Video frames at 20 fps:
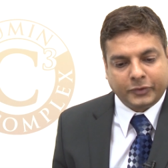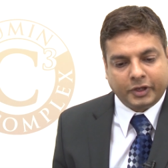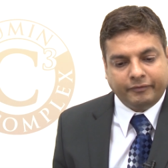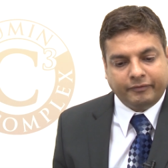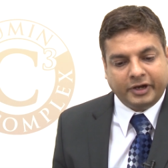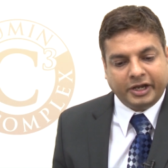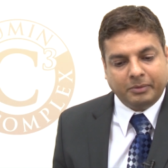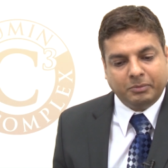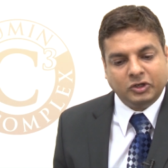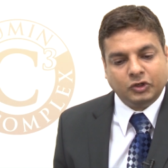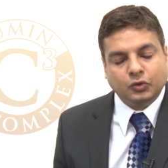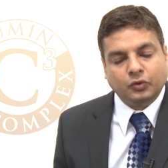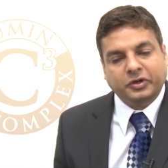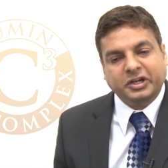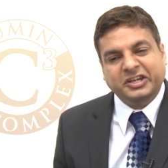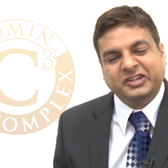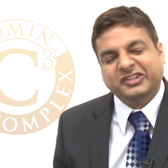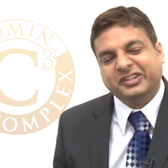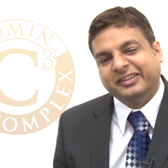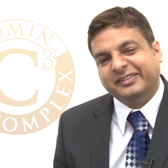were able to
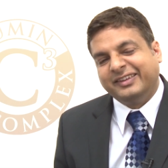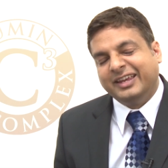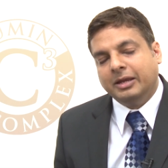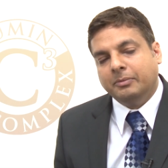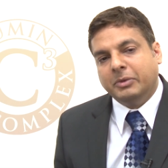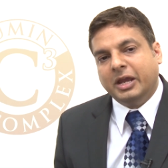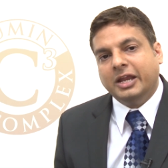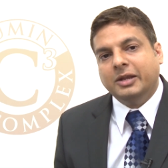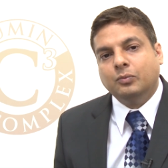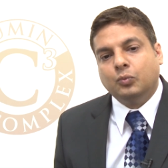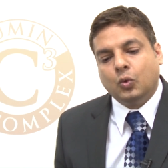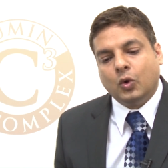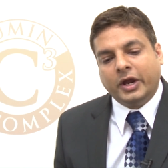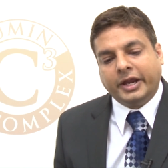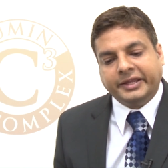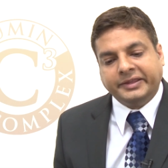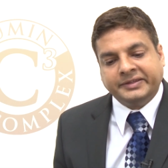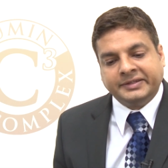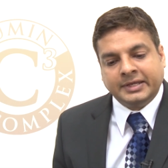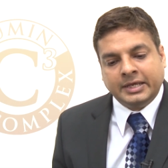reach the same
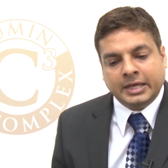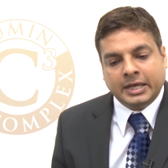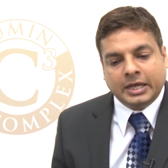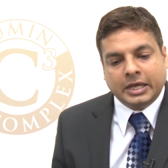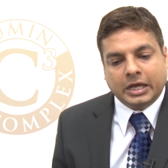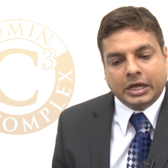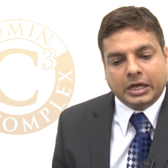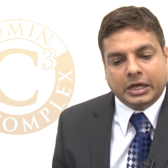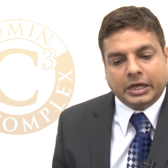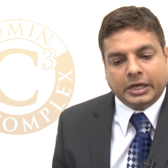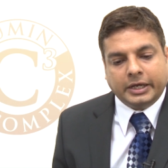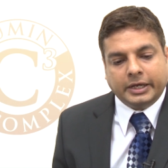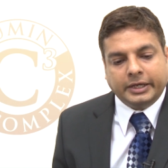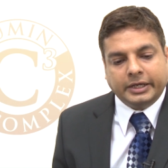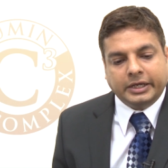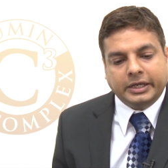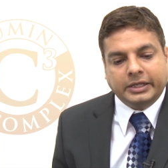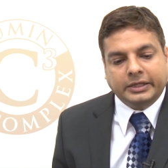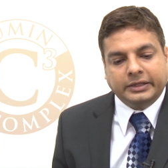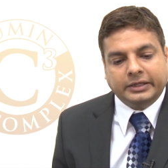endpoints
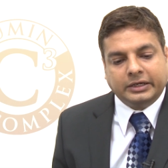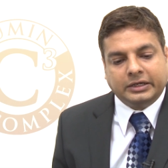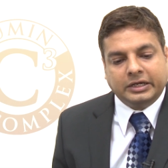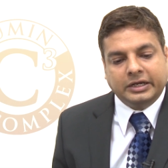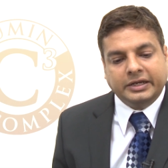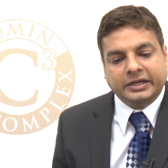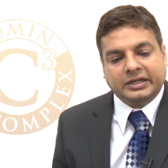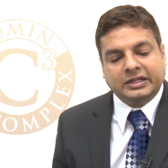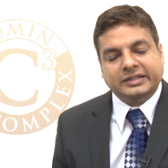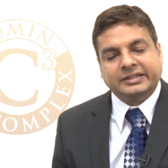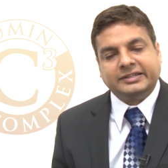in the clinical